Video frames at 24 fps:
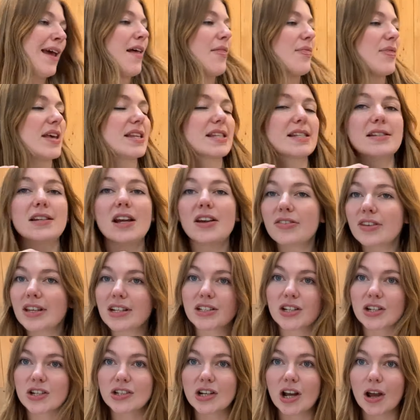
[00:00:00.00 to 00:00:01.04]
There's nothing
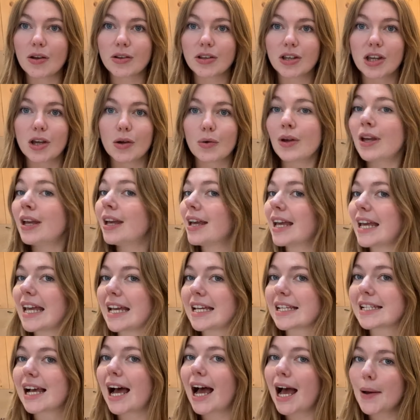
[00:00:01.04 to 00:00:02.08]
to show you. It
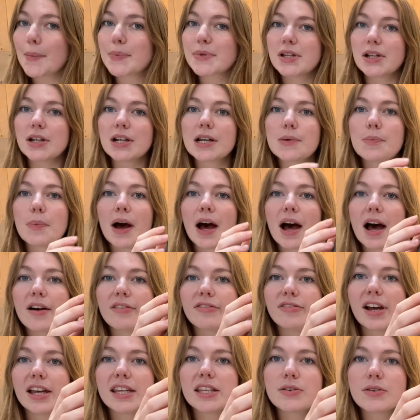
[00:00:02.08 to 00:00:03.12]
is absolutely
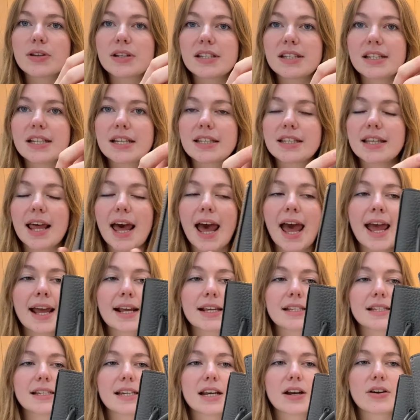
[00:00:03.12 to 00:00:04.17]
perfect. You can see that the
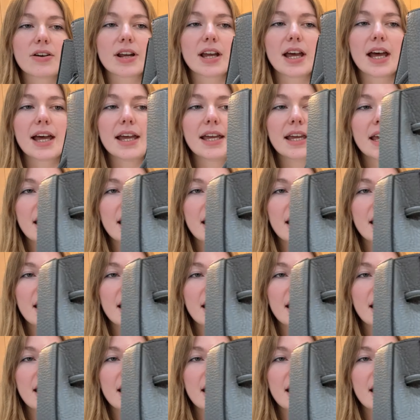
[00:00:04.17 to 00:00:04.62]
exterior